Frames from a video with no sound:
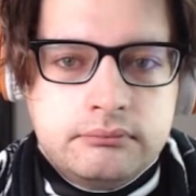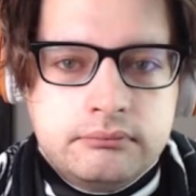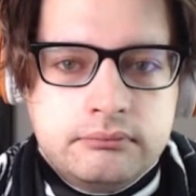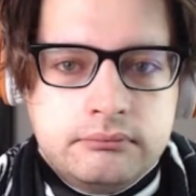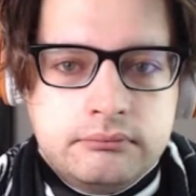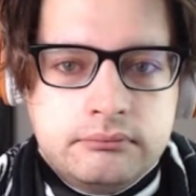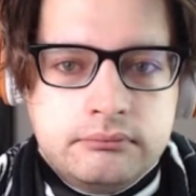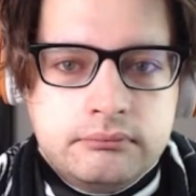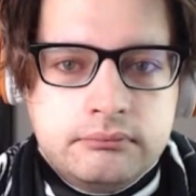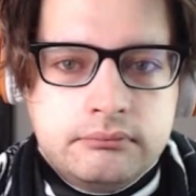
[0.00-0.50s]

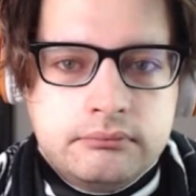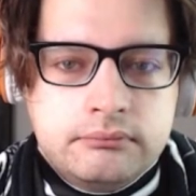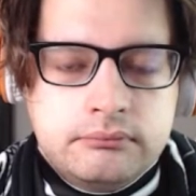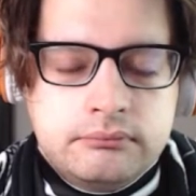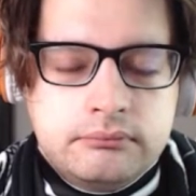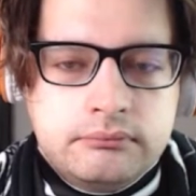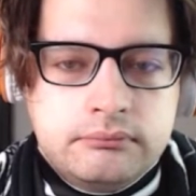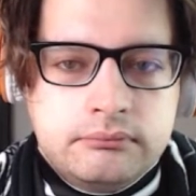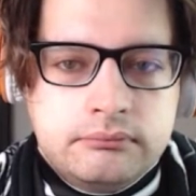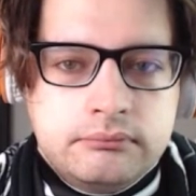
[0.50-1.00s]

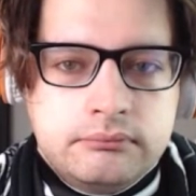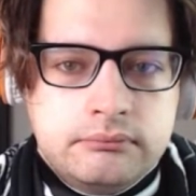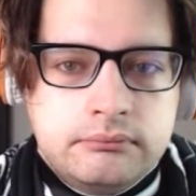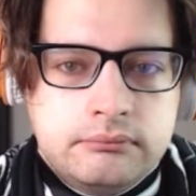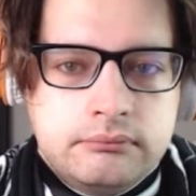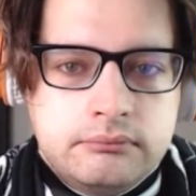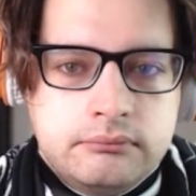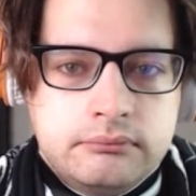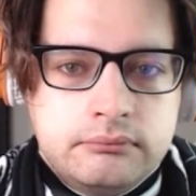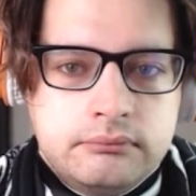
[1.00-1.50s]

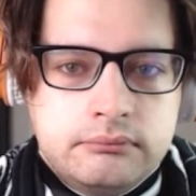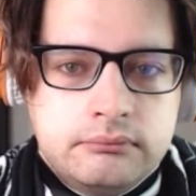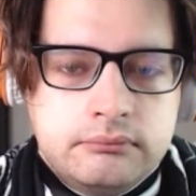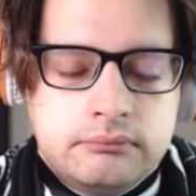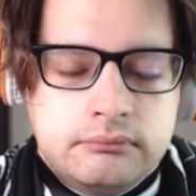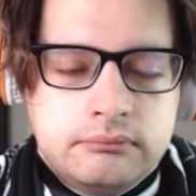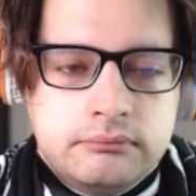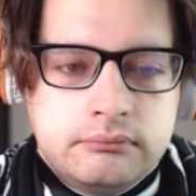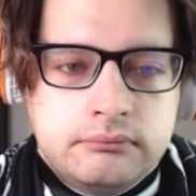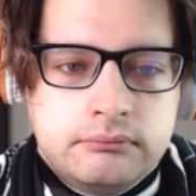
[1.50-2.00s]

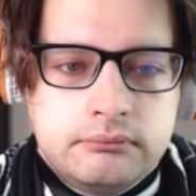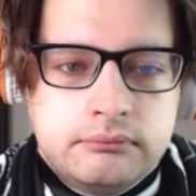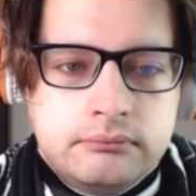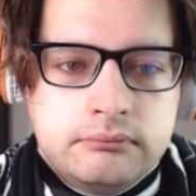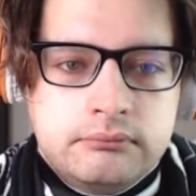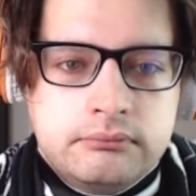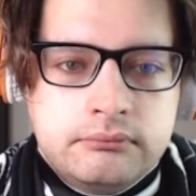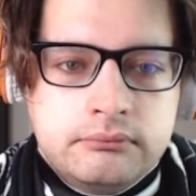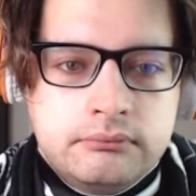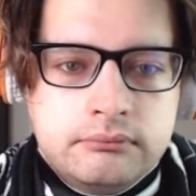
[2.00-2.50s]

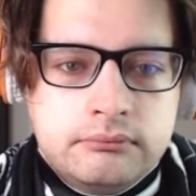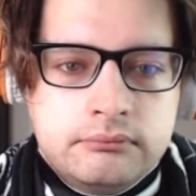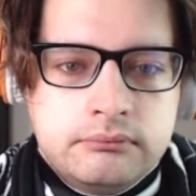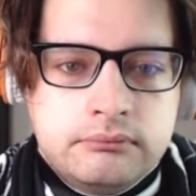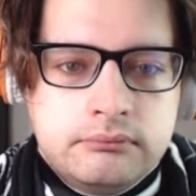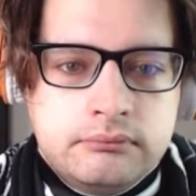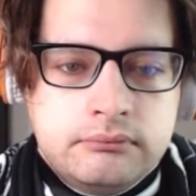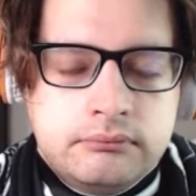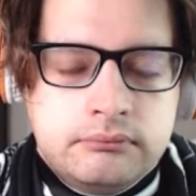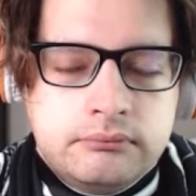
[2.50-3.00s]

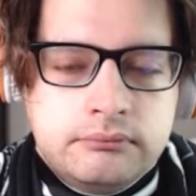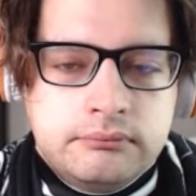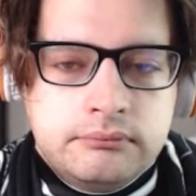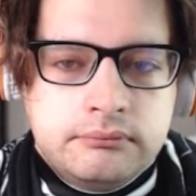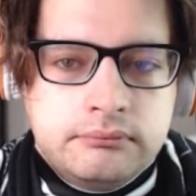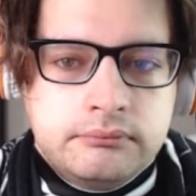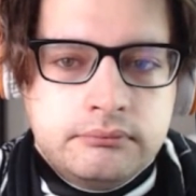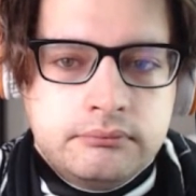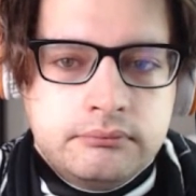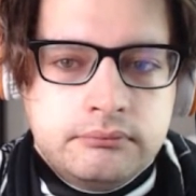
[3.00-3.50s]

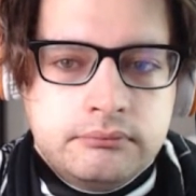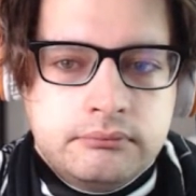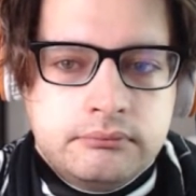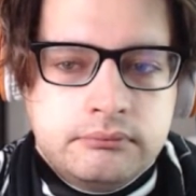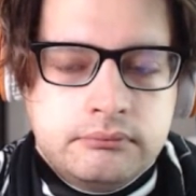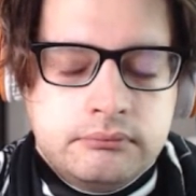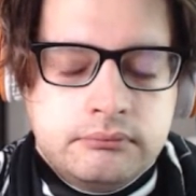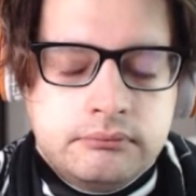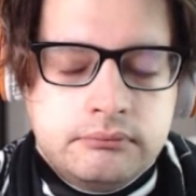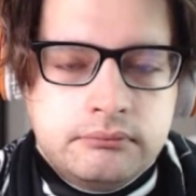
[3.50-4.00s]

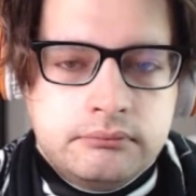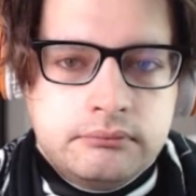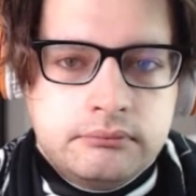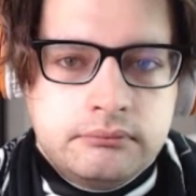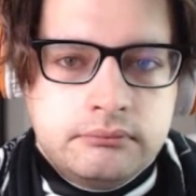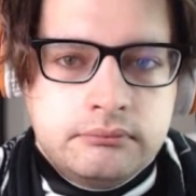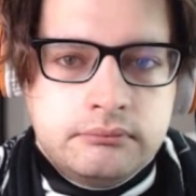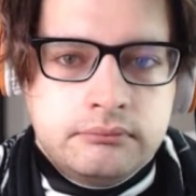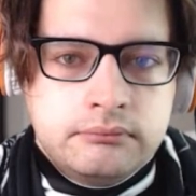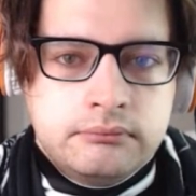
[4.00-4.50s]

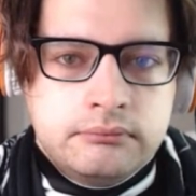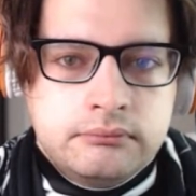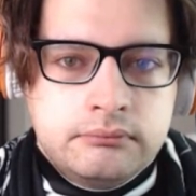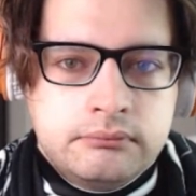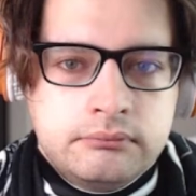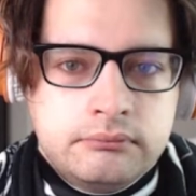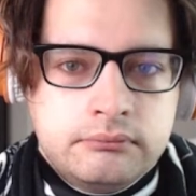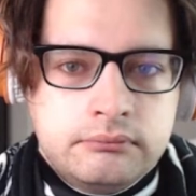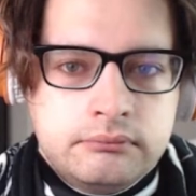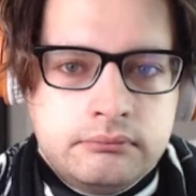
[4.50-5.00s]

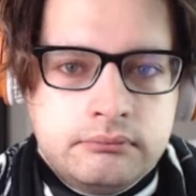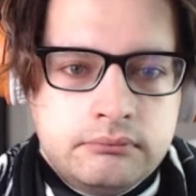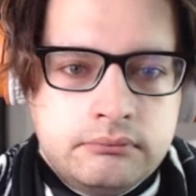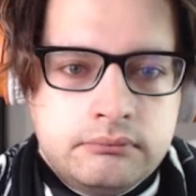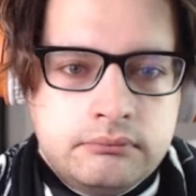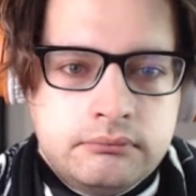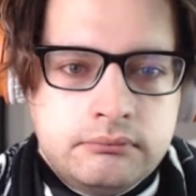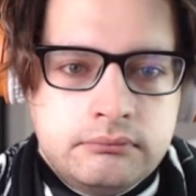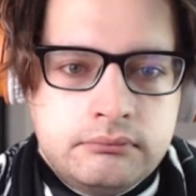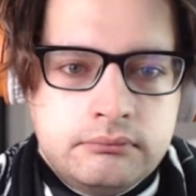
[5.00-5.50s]

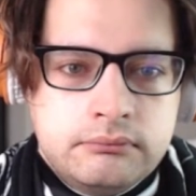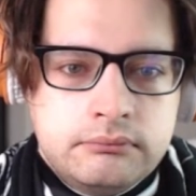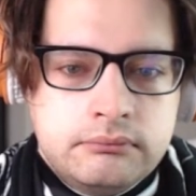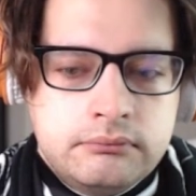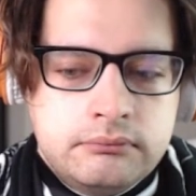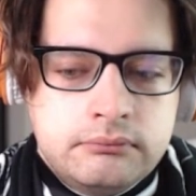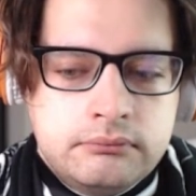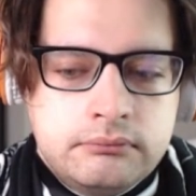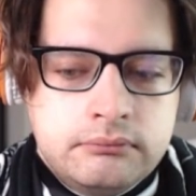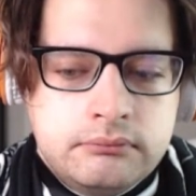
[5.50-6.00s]

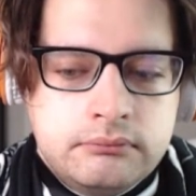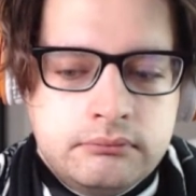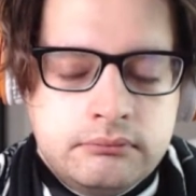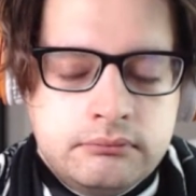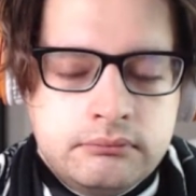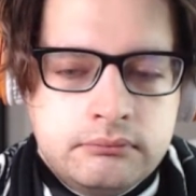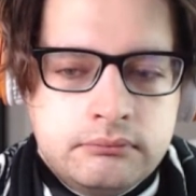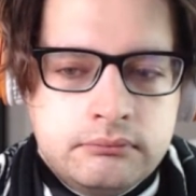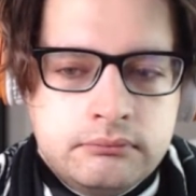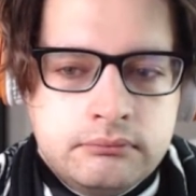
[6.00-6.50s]

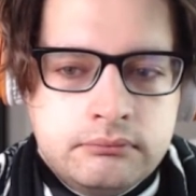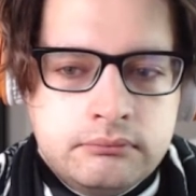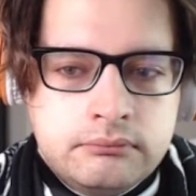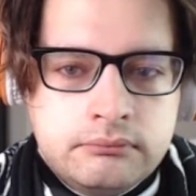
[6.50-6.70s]
(not speaking)